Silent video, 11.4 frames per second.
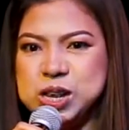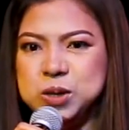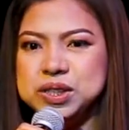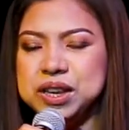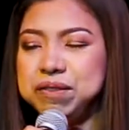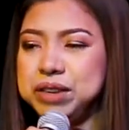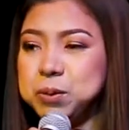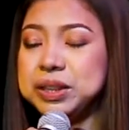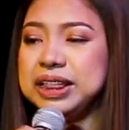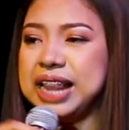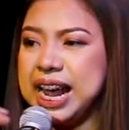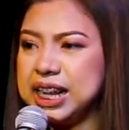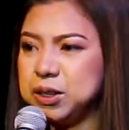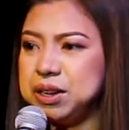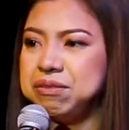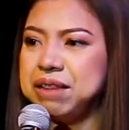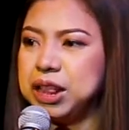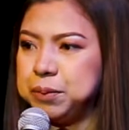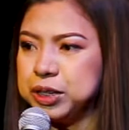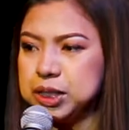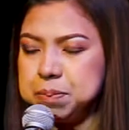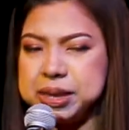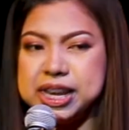So if you would like to develop your
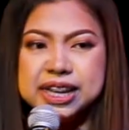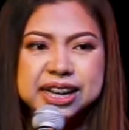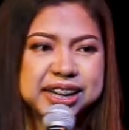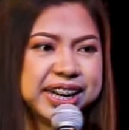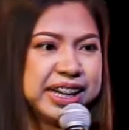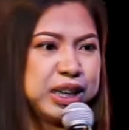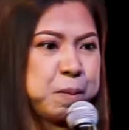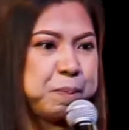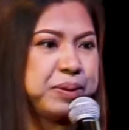speaking career